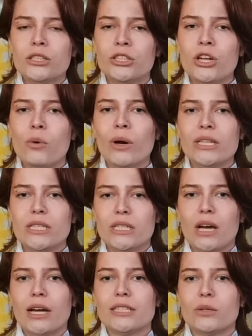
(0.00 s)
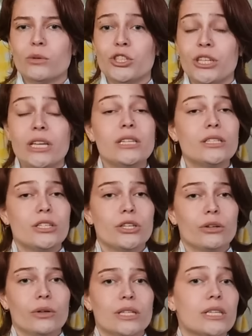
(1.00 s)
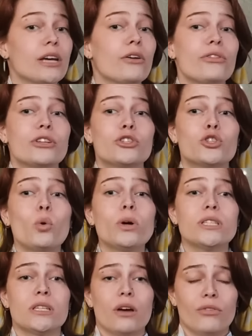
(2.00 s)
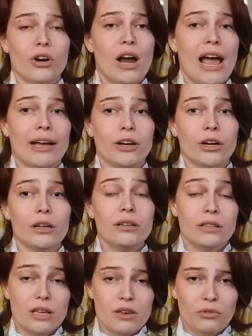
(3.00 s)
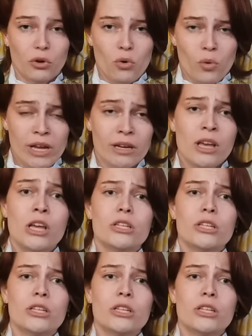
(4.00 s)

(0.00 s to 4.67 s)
Snow White decides that what she needs to do is kill the source of her anger, the evil queen,